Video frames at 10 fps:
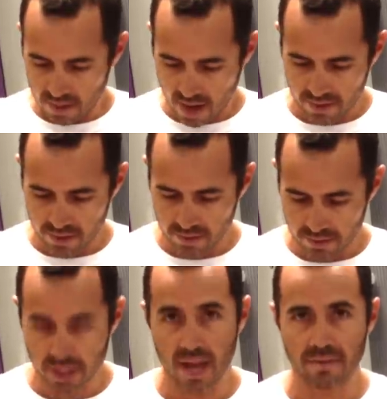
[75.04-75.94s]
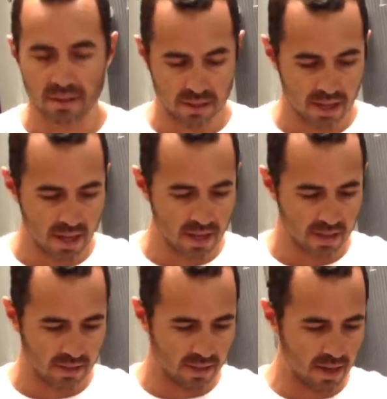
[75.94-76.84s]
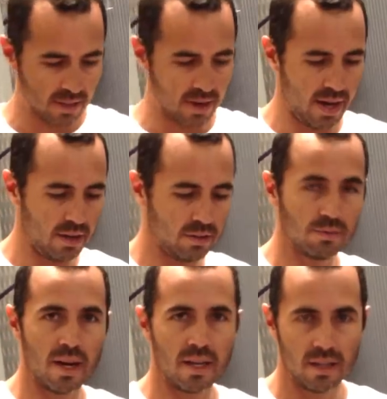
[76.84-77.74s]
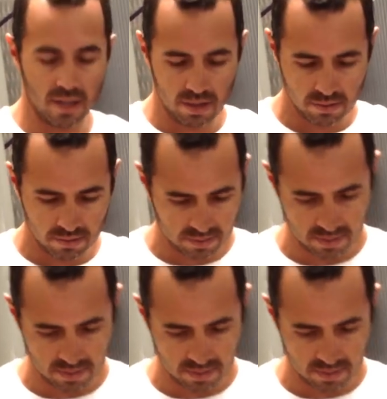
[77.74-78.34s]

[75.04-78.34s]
Now that your shaft is cut and your handle is ready to go,